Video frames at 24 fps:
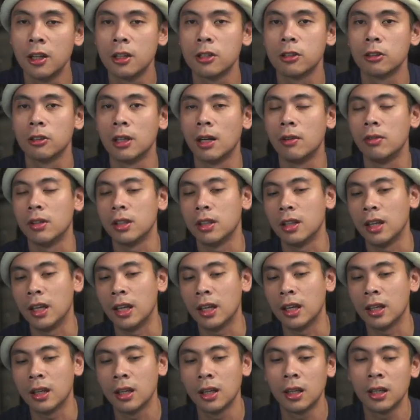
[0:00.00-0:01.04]
So
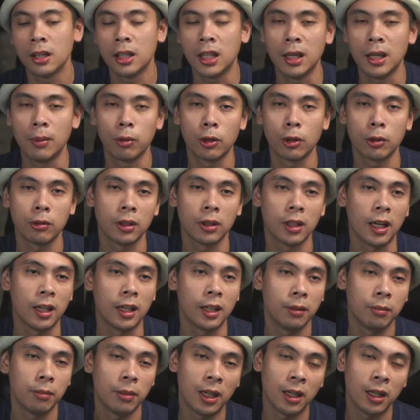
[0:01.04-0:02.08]
everything keyboard
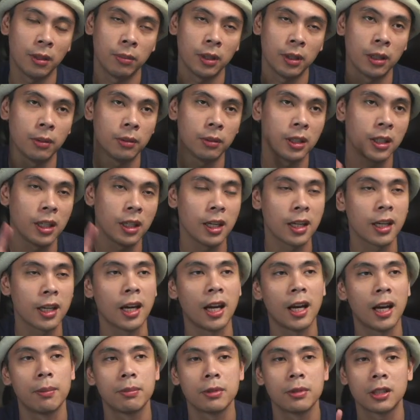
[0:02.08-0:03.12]
related, be it
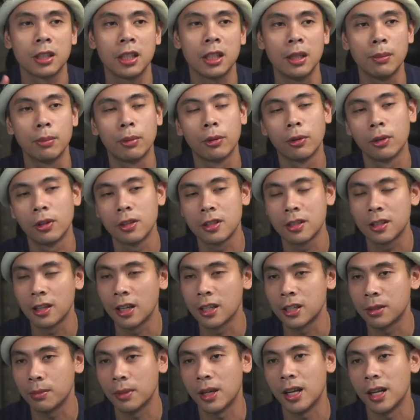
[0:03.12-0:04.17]
keycaps, keyboards,
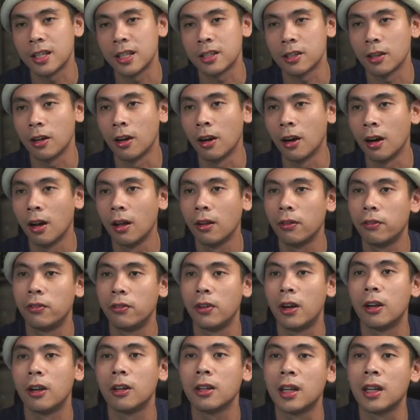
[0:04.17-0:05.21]
desk mats, all
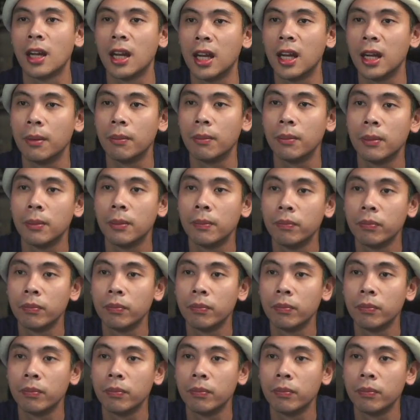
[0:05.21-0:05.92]
fair game.